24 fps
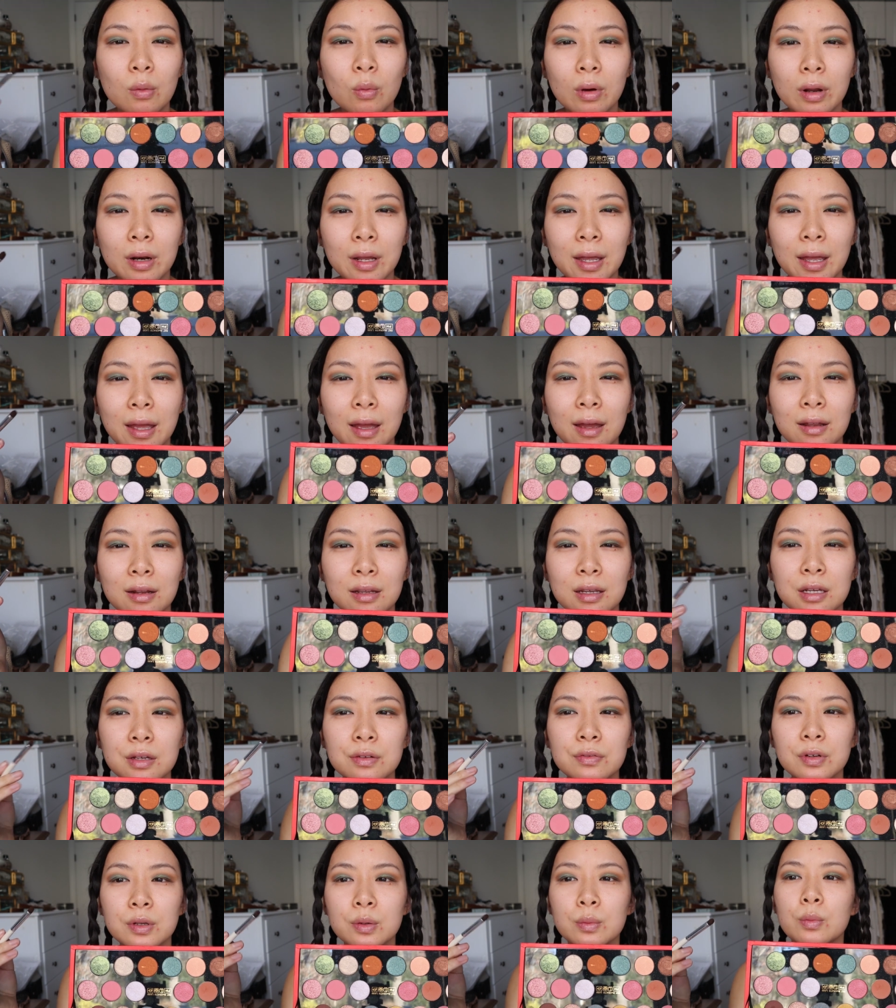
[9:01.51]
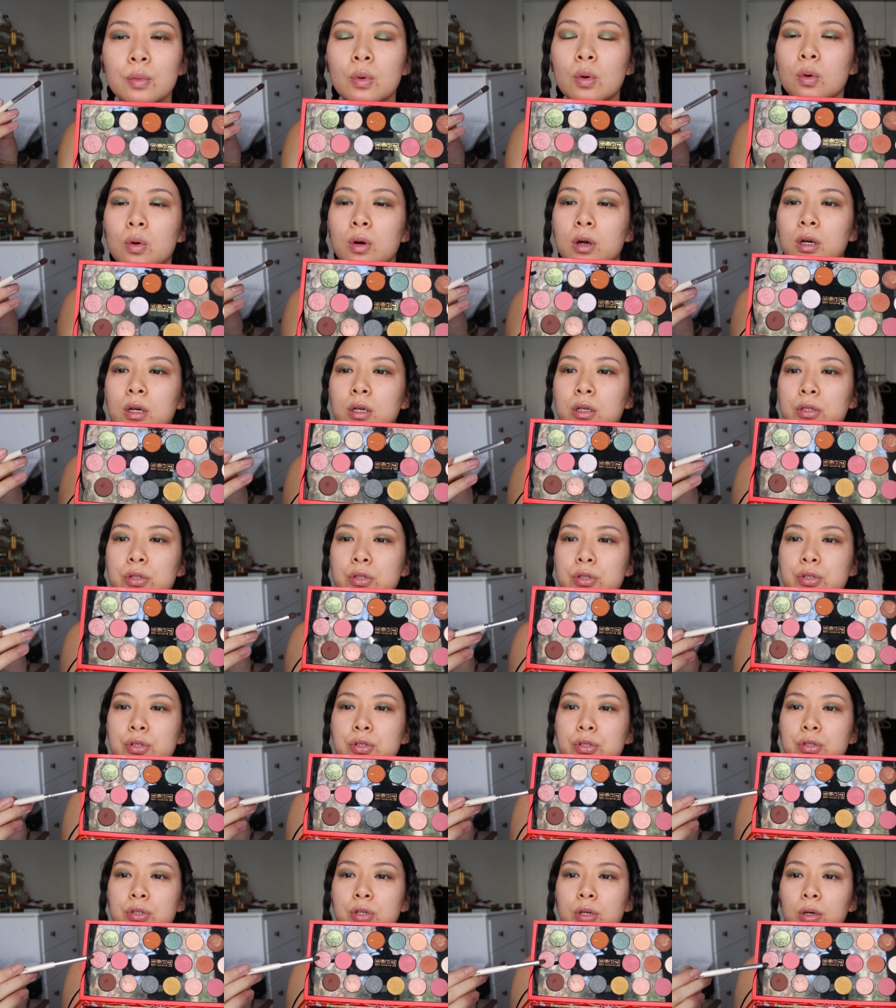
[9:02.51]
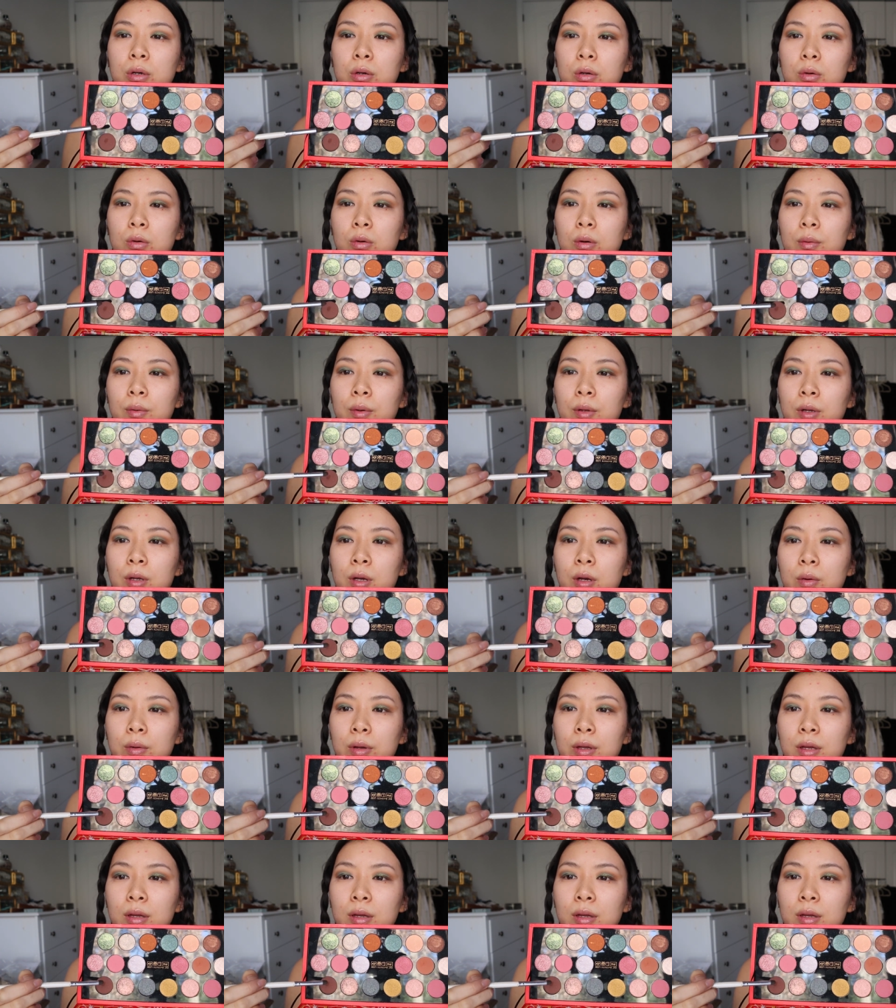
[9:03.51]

I wanna add even more, so I'm gonna go